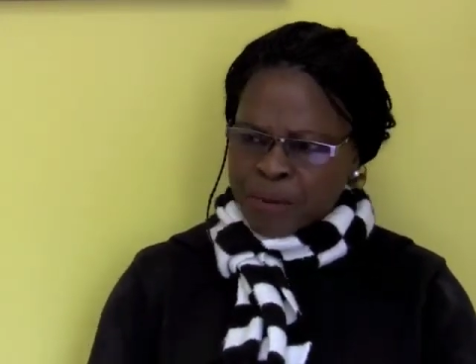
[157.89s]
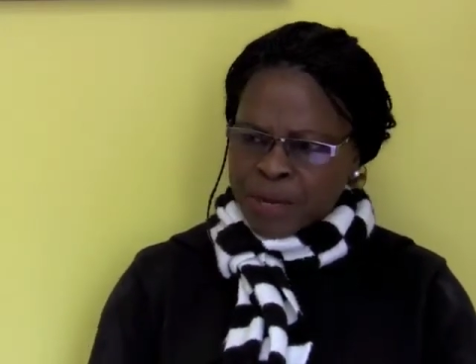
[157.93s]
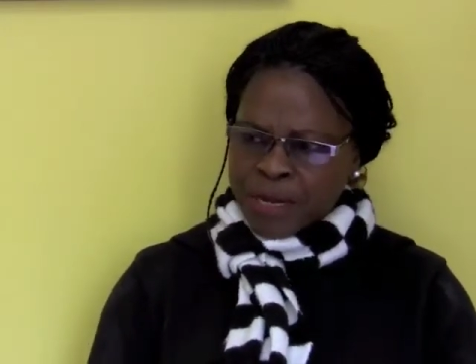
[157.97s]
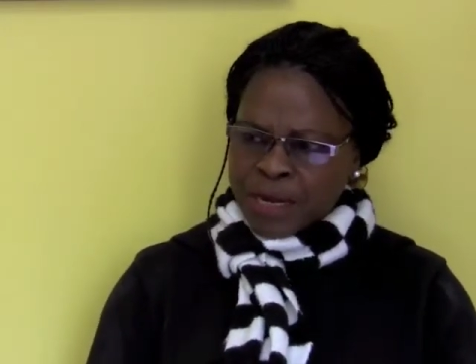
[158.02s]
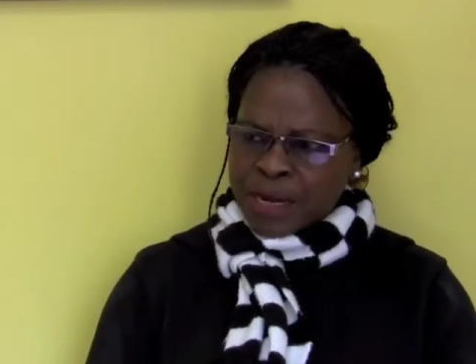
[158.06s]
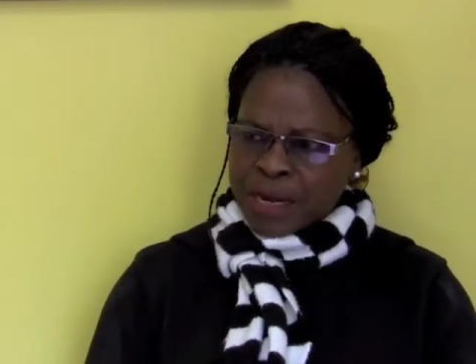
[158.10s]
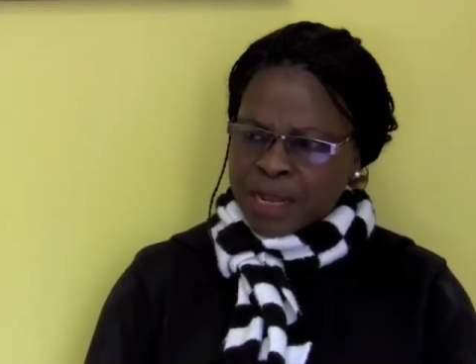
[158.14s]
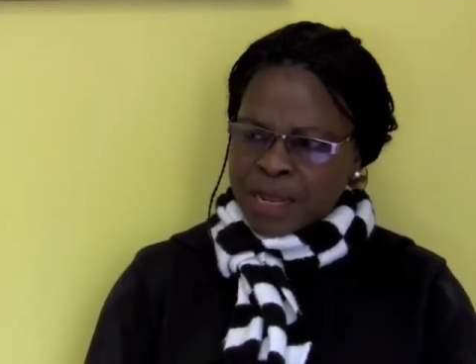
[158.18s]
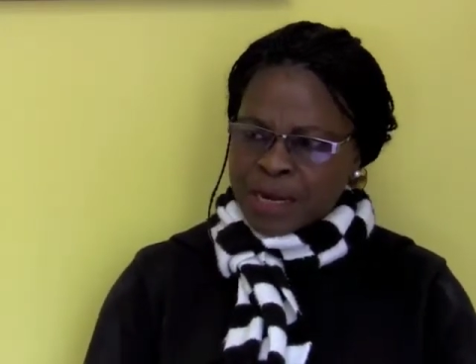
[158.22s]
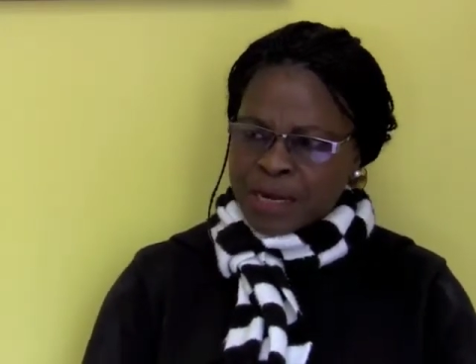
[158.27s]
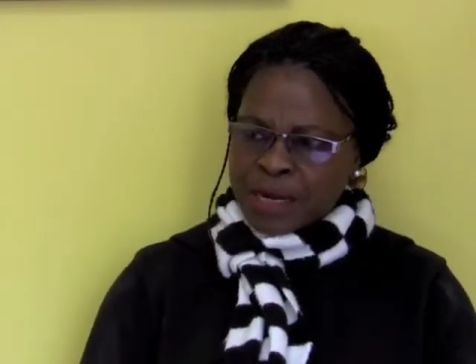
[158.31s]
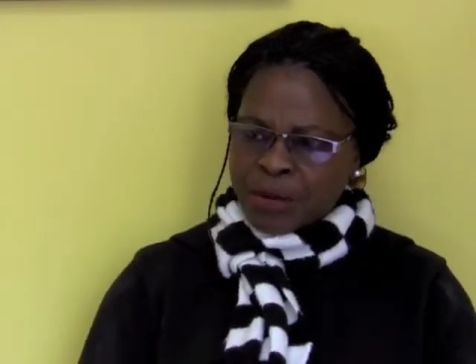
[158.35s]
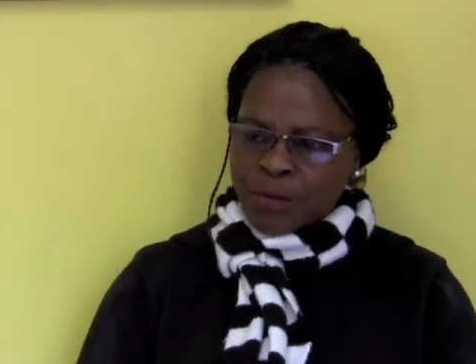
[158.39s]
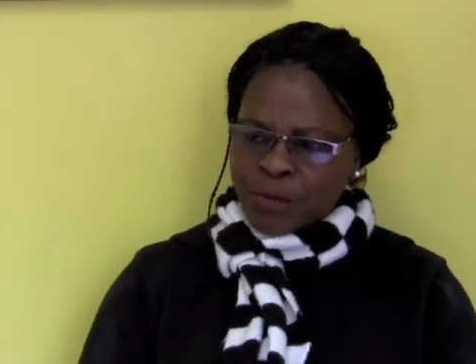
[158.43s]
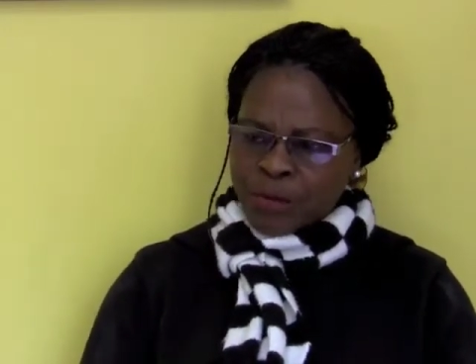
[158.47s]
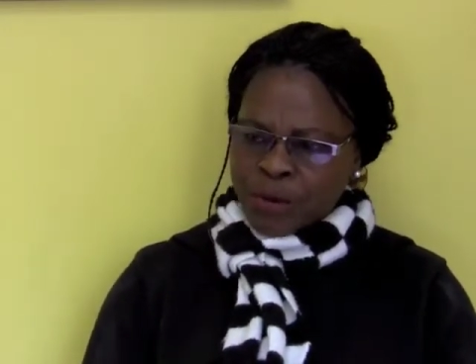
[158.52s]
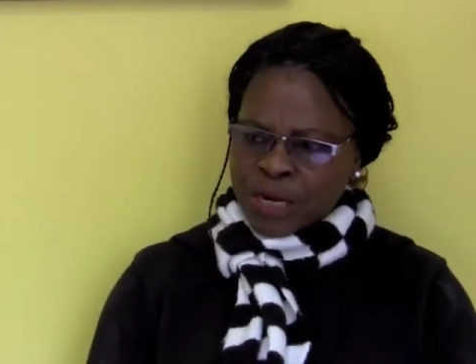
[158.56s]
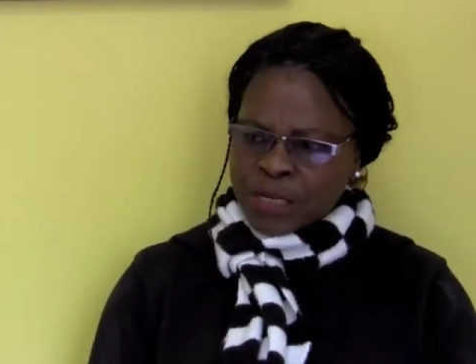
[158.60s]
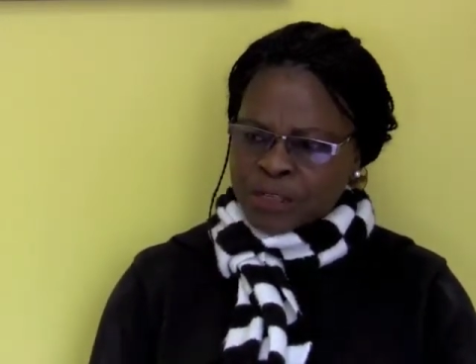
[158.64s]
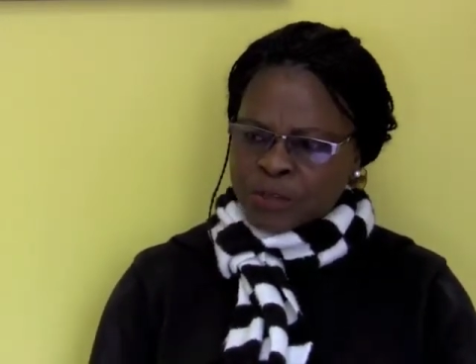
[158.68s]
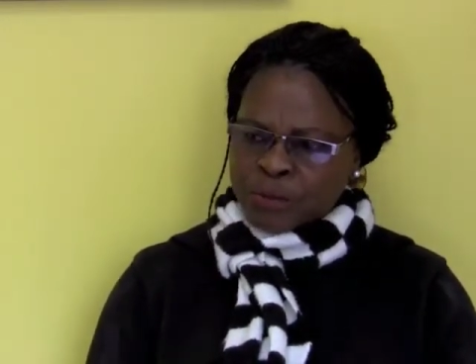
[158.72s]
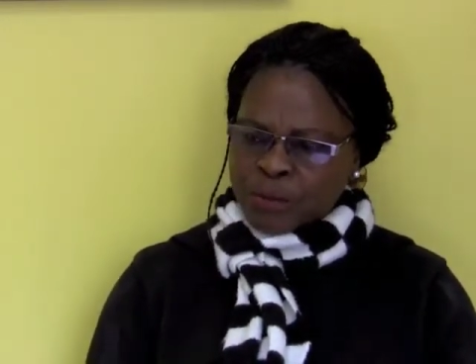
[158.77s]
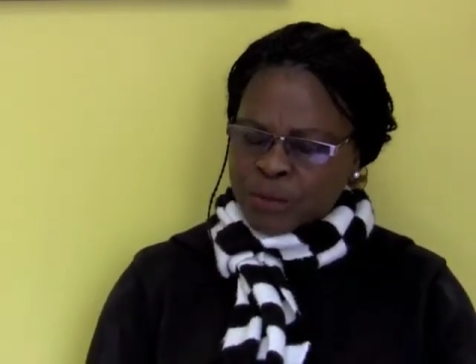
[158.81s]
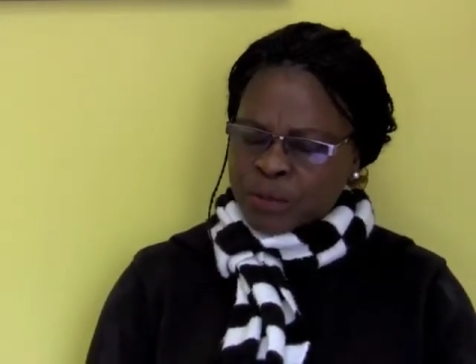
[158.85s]
pen and they will
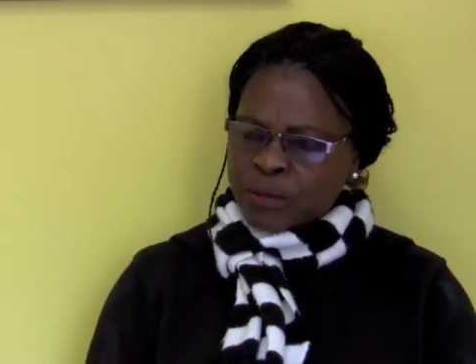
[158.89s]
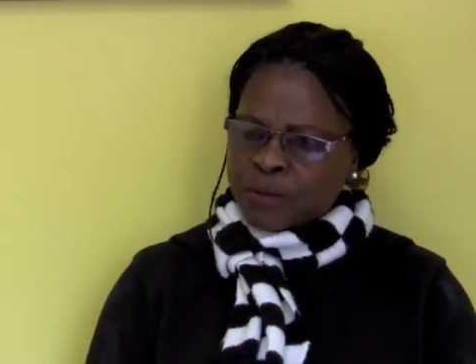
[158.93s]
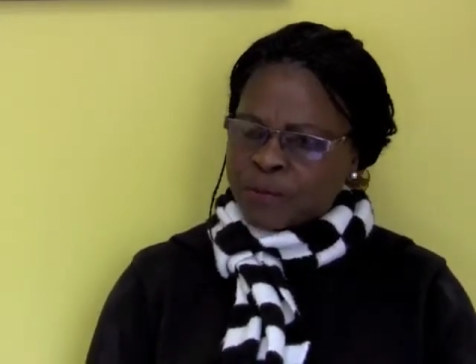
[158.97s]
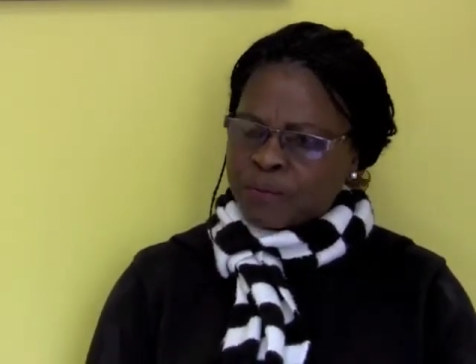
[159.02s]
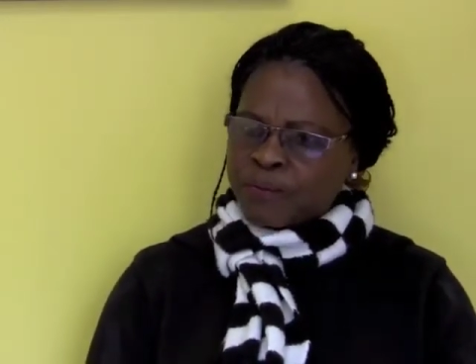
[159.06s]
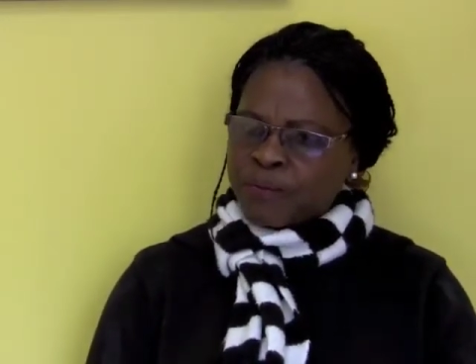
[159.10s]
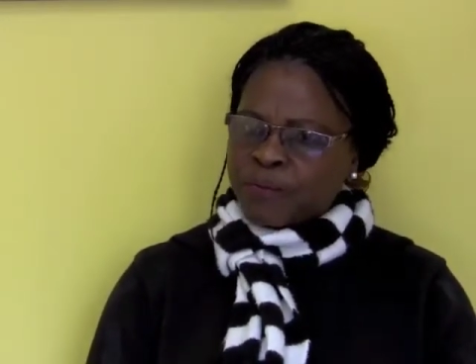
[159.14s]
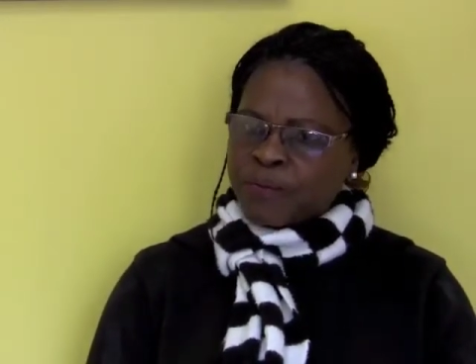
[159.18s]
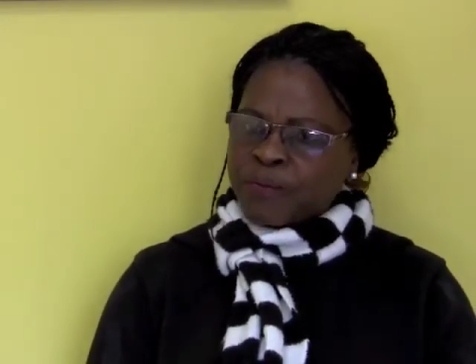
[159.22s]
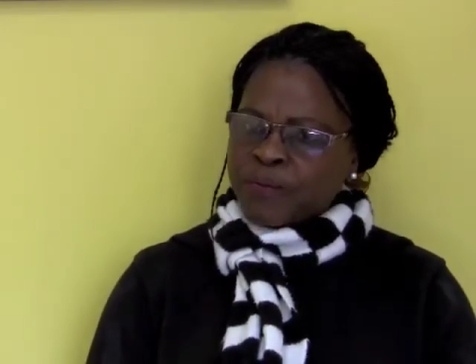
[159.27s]
respond.